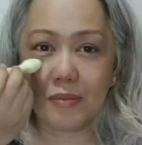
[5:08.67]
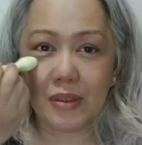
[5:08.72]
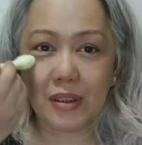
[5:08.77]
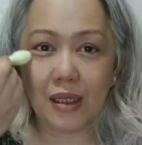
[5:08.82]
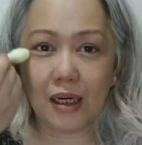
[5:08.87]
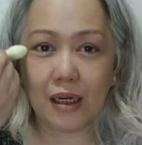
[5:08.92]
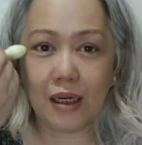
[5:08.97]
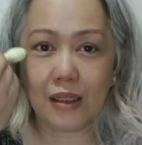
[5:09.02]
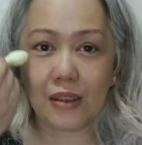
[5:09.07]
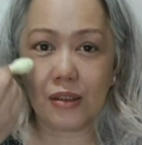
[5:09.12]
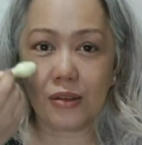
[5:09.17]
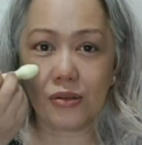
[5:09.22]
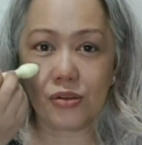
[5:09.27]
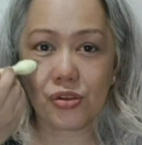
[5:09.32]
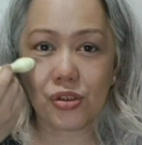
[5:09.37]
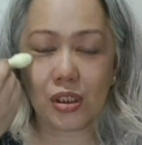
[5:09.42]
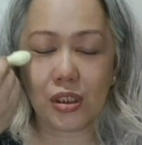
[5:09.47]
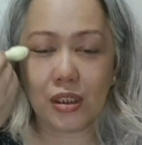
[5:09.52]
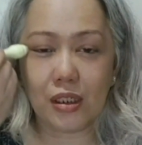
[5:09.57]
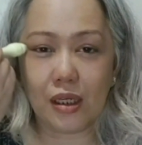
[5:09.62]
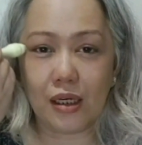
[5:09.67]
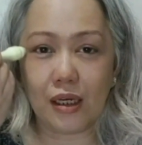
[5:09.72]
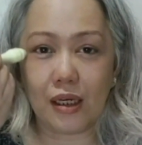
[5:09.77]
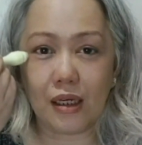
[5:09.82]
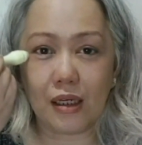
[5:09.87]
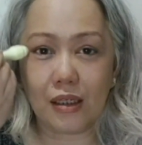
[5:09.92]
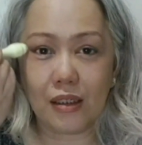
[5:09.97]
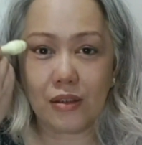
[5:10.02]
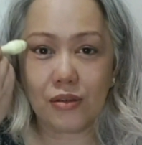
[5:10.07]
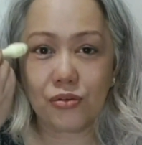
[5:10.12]
kasi magkakaroon siya
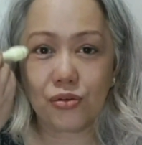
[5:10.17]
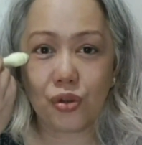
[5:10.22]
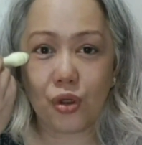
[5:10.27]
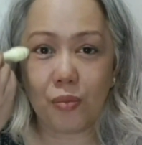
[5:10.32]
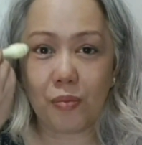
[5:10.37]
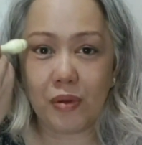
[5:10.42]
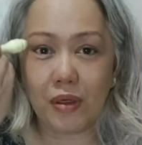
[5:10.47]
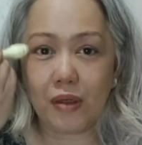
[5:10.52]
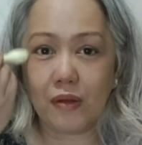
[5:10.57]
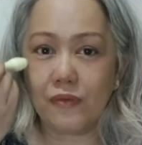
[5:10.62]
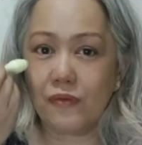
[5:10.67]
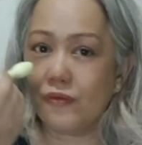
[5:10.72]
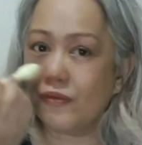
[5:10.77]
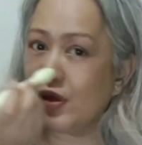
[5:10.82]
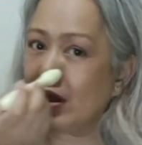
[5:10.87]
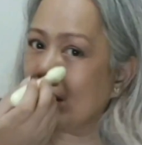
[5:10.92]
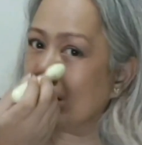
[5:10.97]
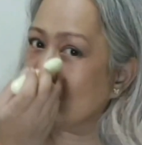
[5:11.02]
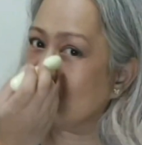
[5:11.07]
ng sobrang